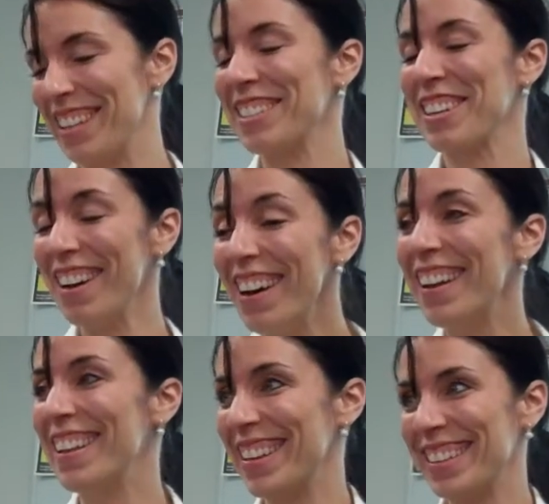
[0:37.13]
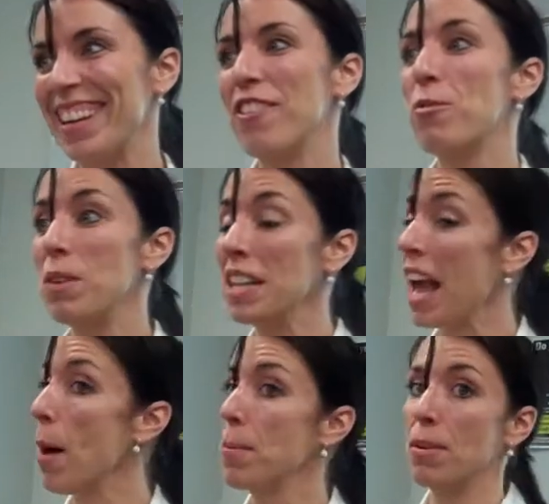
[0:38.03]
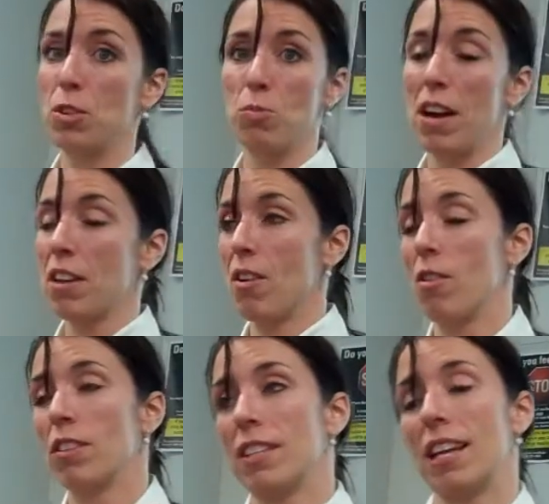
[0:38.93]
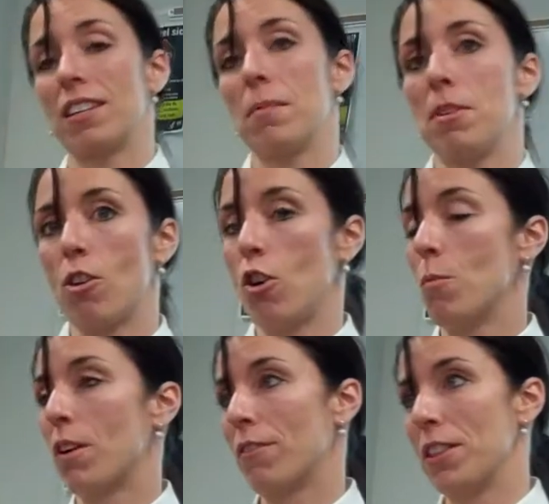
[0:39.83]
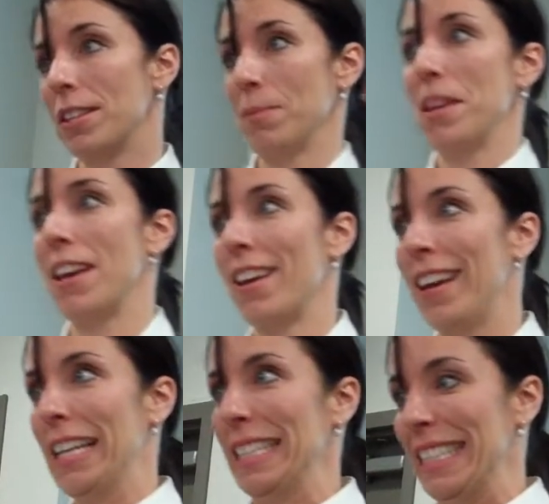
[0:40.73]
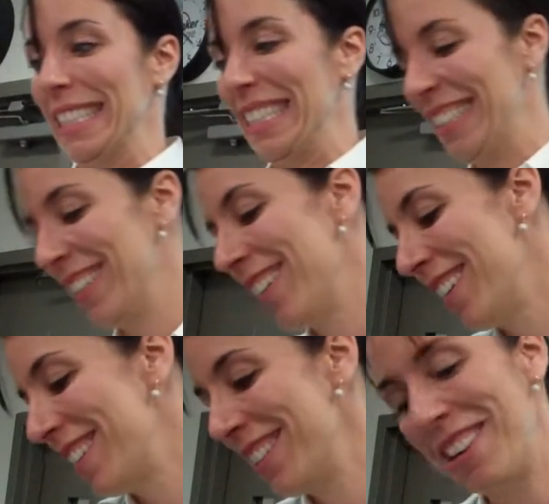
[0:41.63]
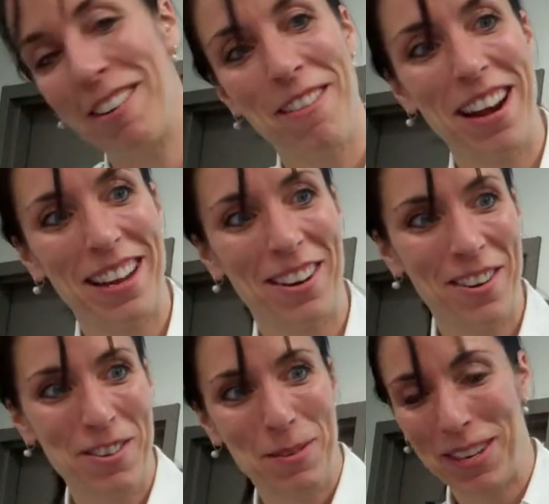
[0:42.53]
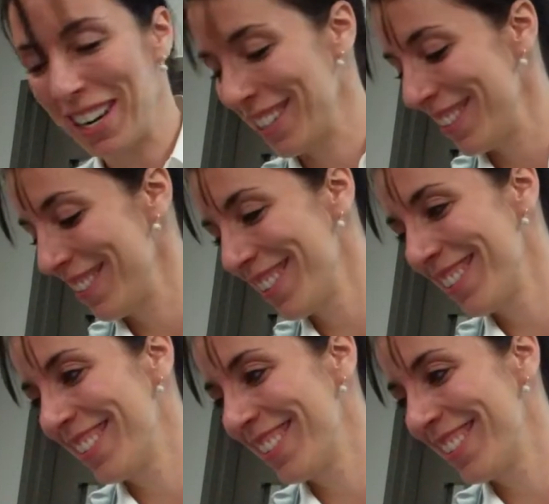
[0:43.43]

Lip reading: That's good. That's good. It will really help you as you're writing your own, because that's going to be your homework for this week. Start writing your own objectives.